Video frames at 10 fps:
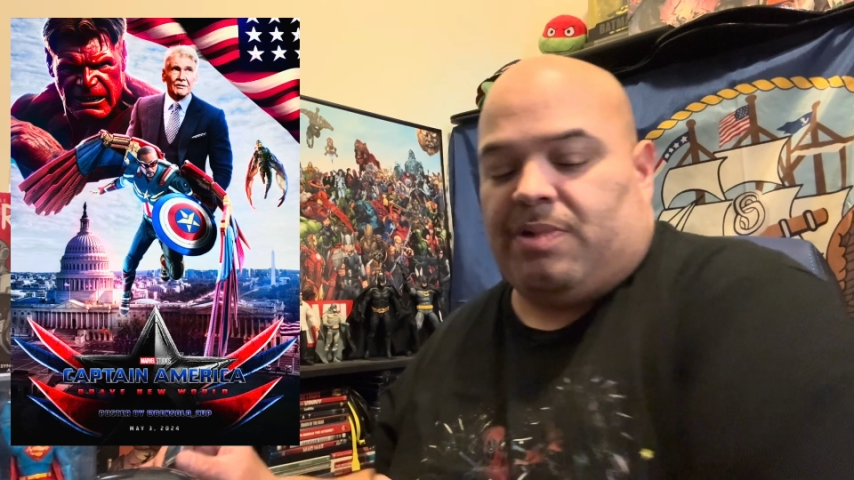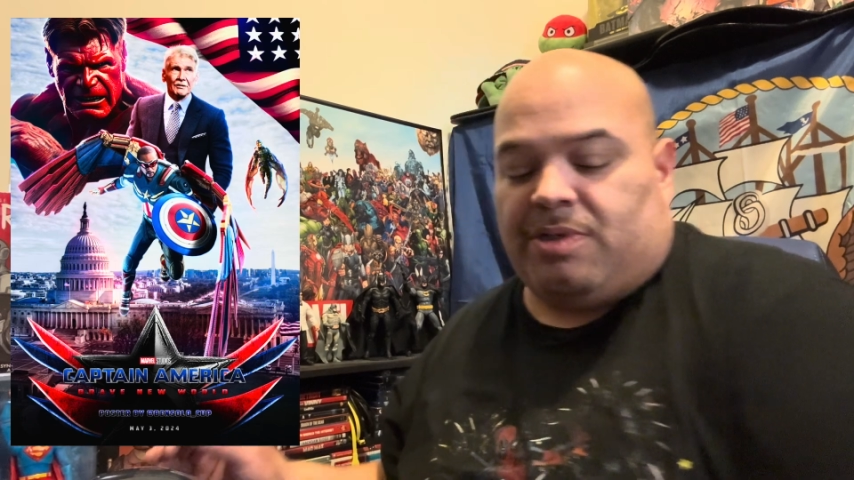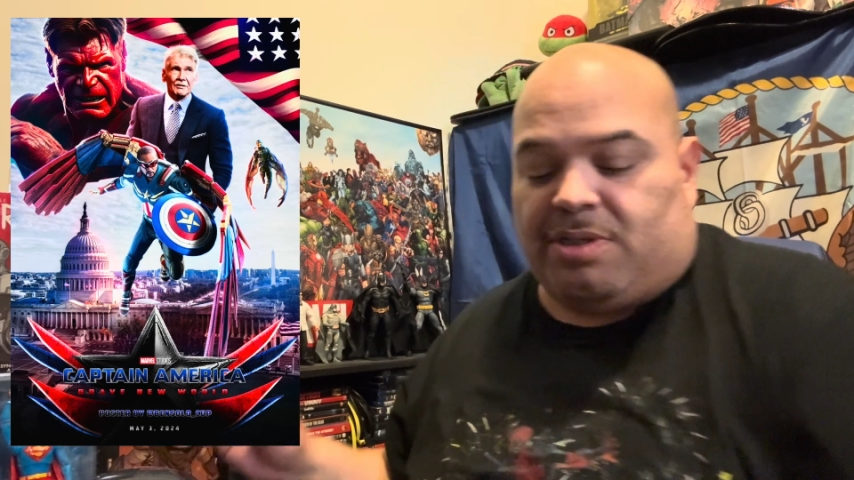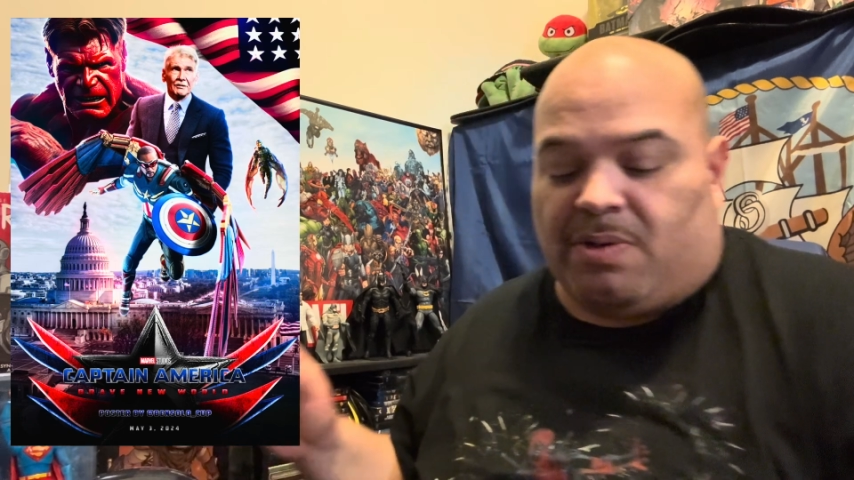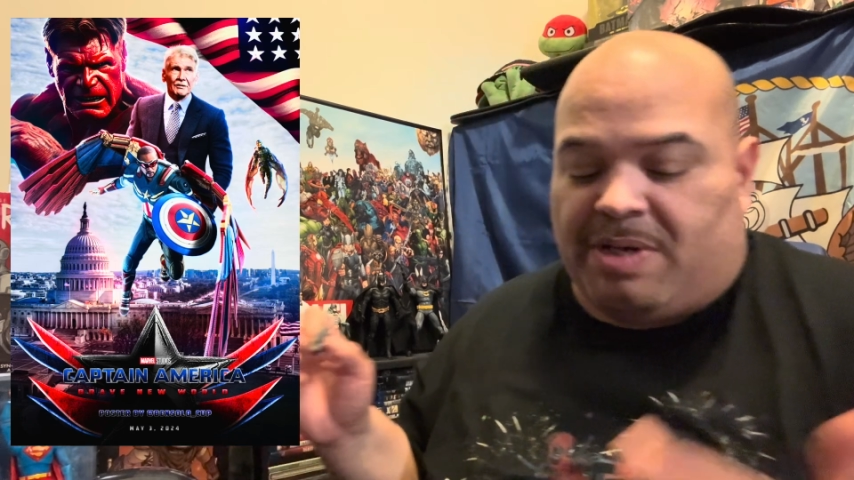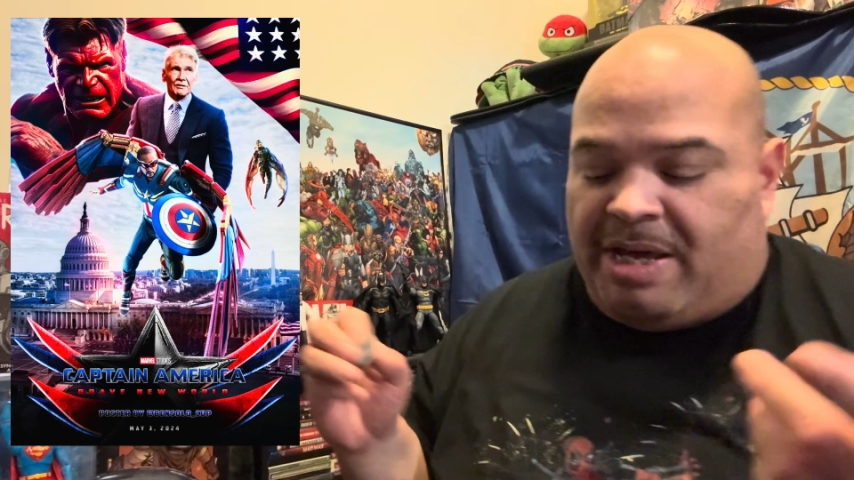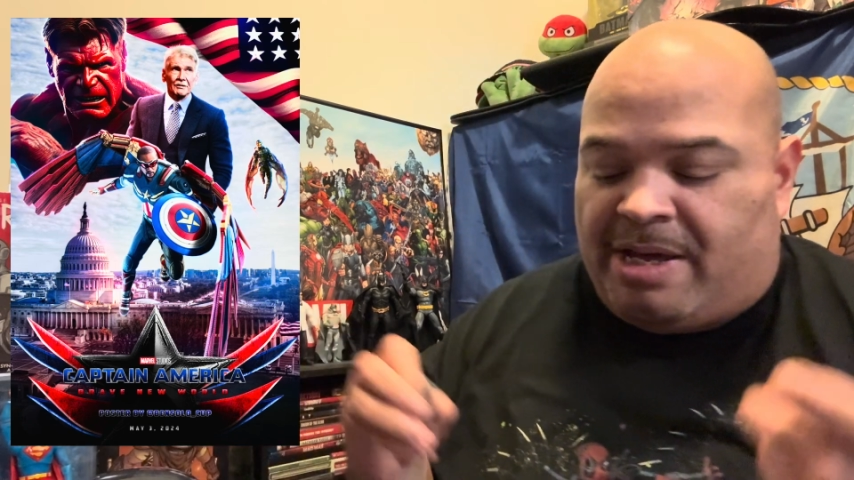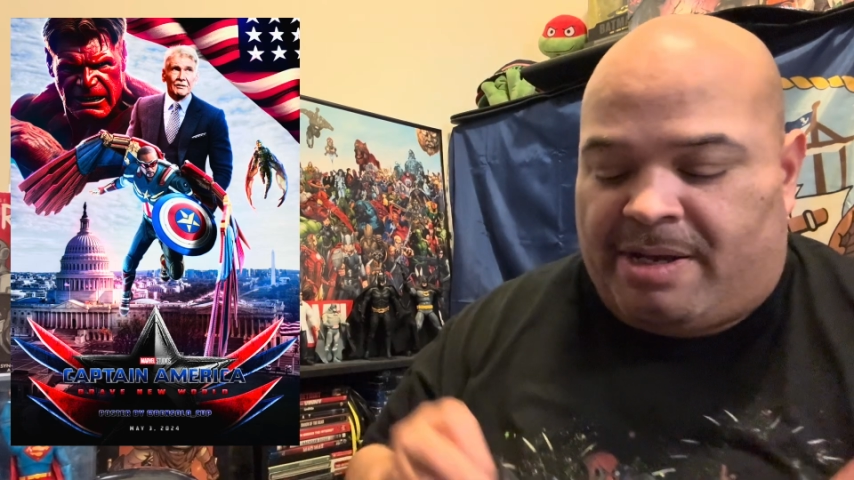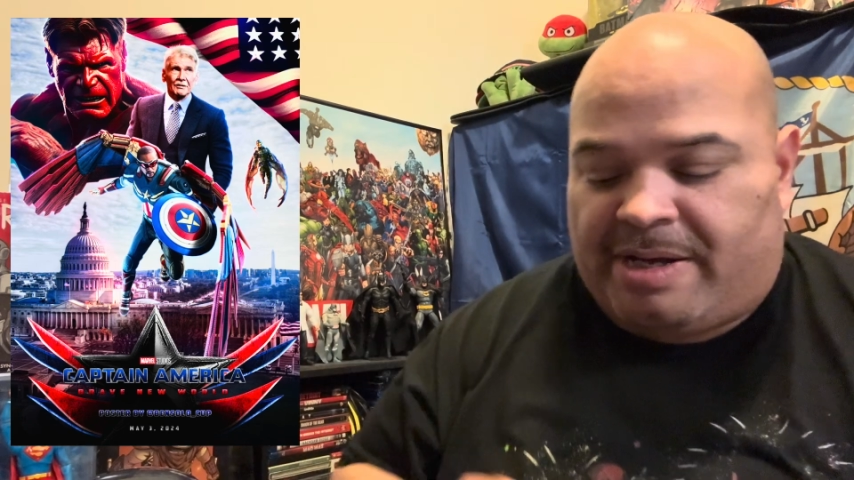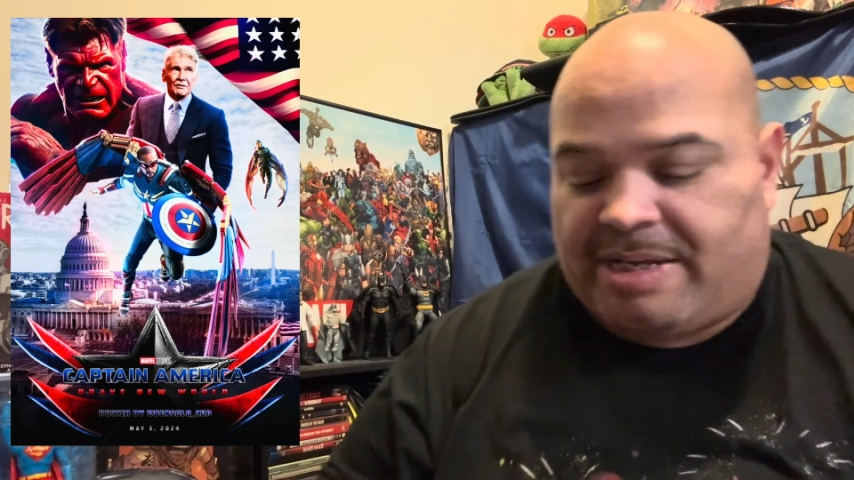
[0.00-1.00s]
so
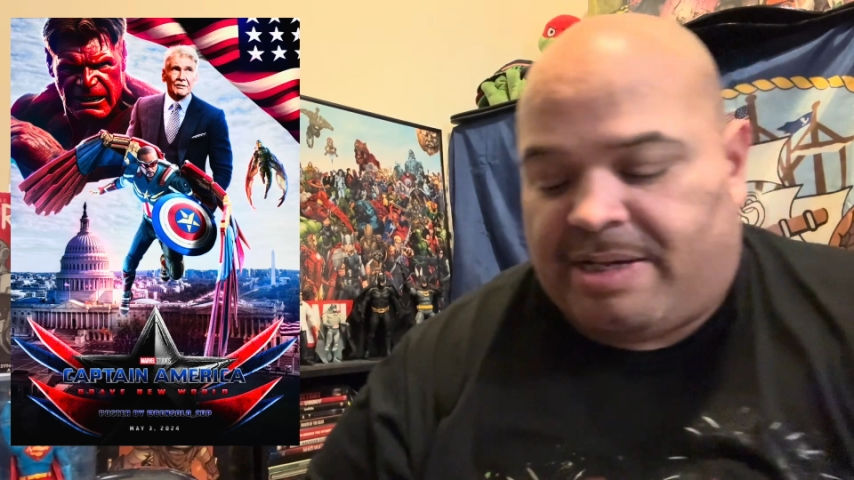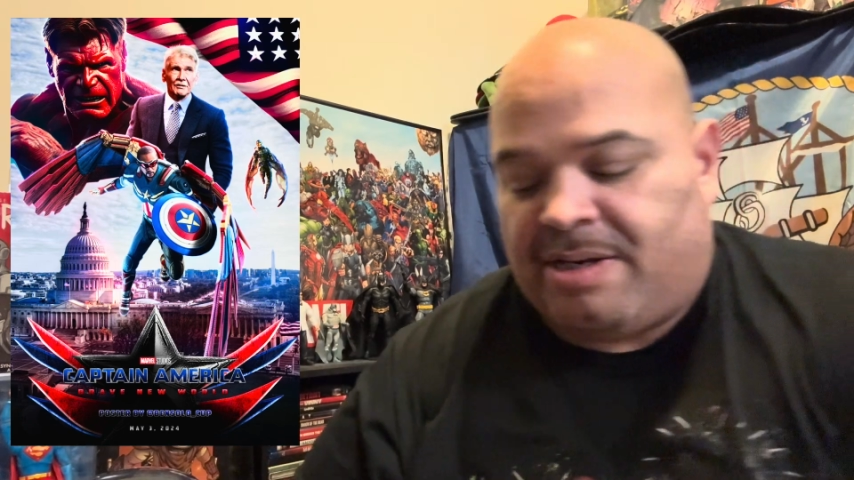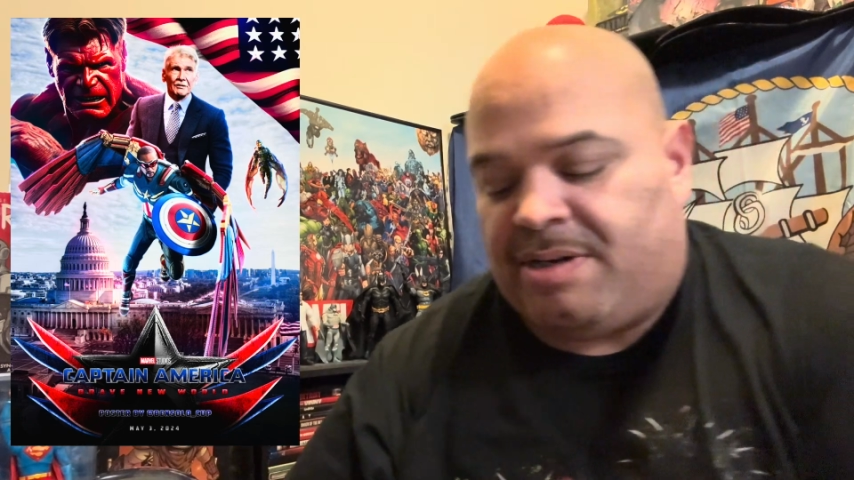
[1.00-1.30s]
yeah, and then